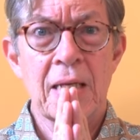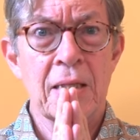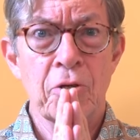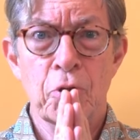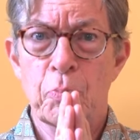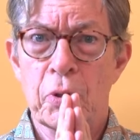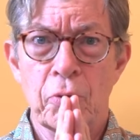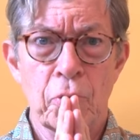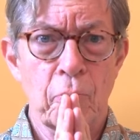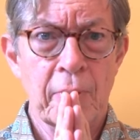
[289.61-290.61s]
in their
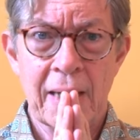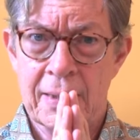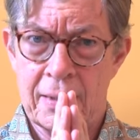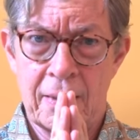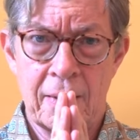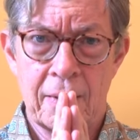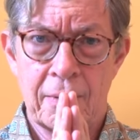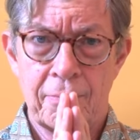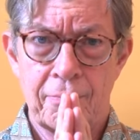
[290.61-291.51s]
spiritual practices?